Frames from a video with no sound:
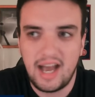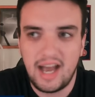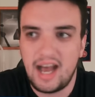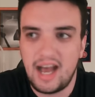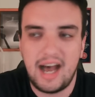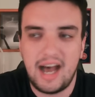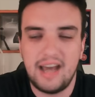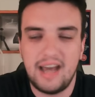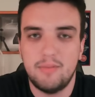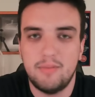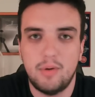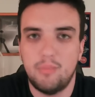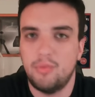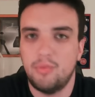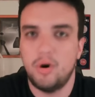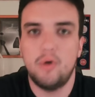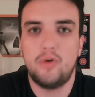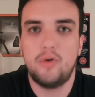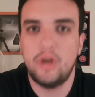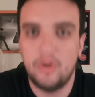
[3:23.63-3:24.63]
I am a
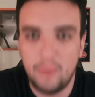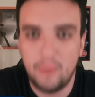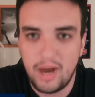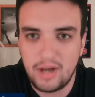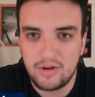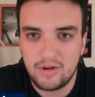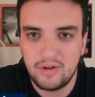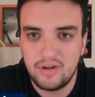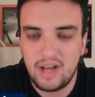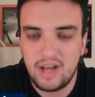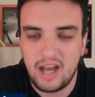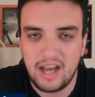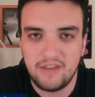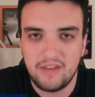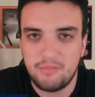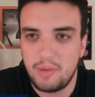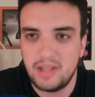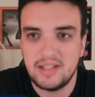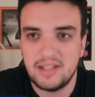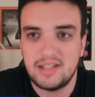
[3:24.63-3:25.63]
broken record.
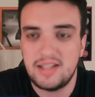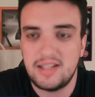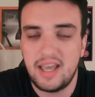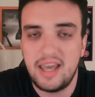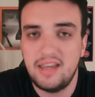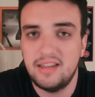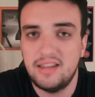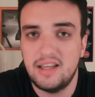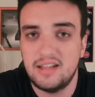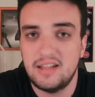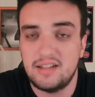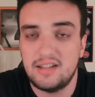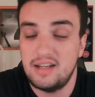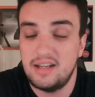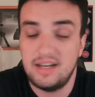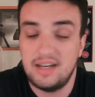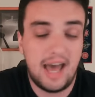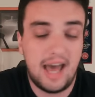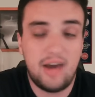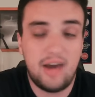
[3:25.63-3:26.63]
I've been saying this
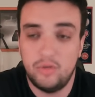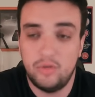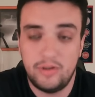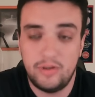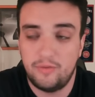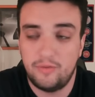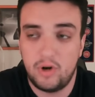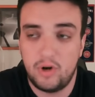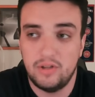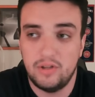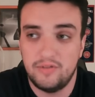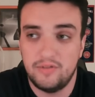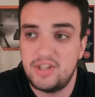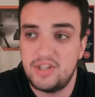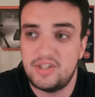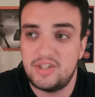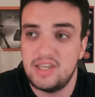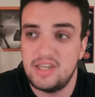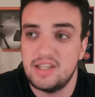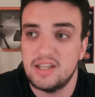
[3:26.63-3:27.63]
not only for all of
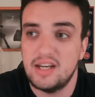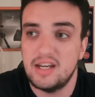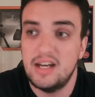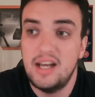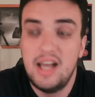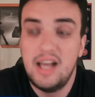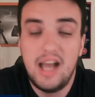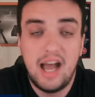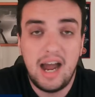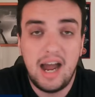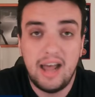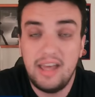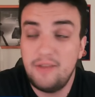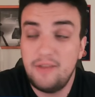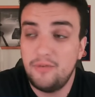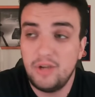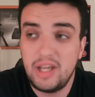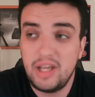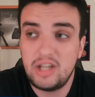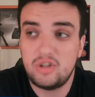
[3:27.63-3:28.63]
this season, I think
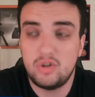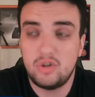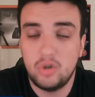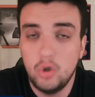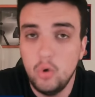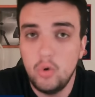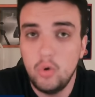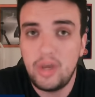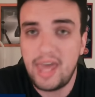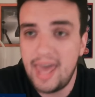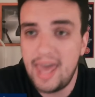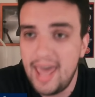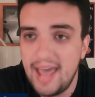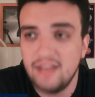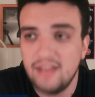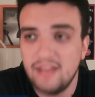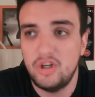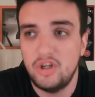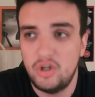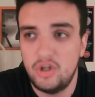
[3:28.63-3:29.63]
for like 2
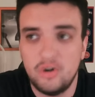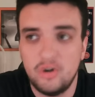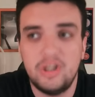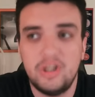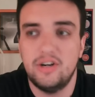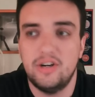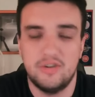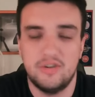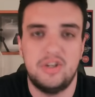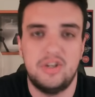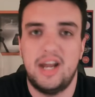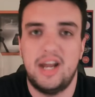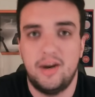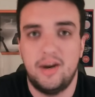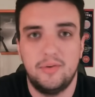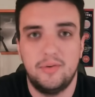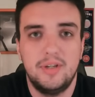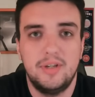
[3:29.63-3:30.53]
calendar years now,